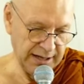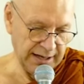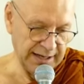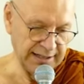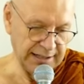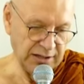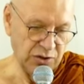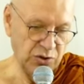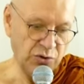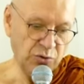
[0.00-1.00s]
Yeah, these are
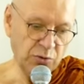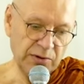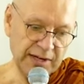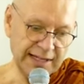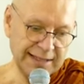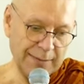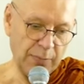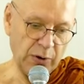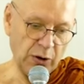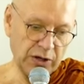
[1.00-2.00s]
the two things that
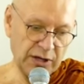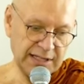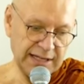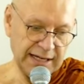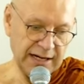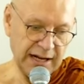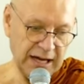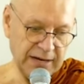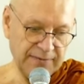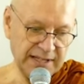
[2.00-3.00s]
block us in
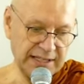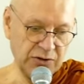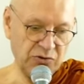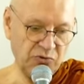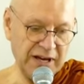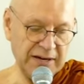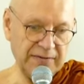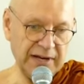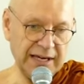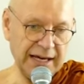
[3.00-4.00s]
life, is
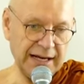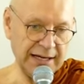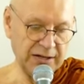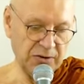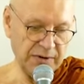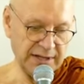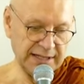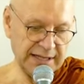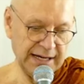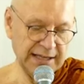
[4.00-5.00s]
craving and
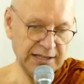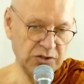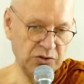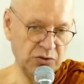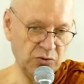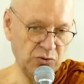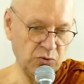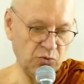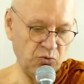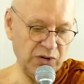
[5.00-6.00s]
ignorance. Yeah, these
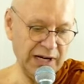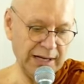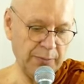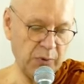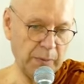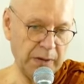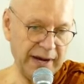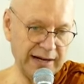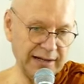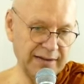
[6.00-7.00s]
two really
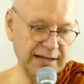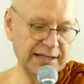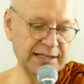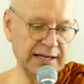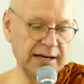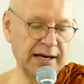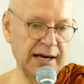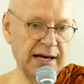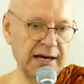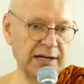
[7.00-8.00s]
problematic things.
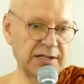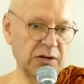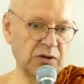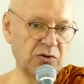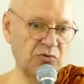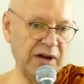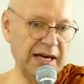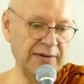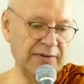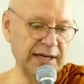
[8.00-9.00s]
So
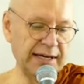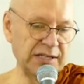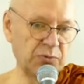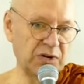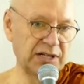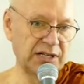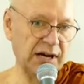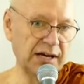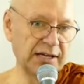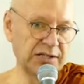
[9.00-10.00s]
craving is what
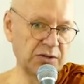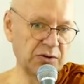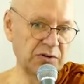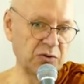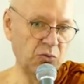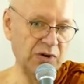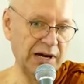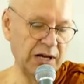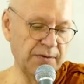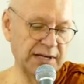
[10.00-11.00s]
ties you to the
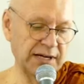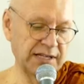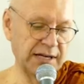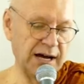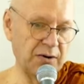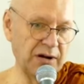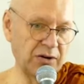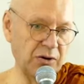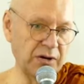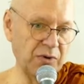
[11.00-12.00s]
wheel of samsara
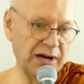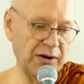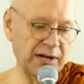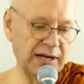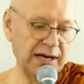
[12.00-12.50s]
going around.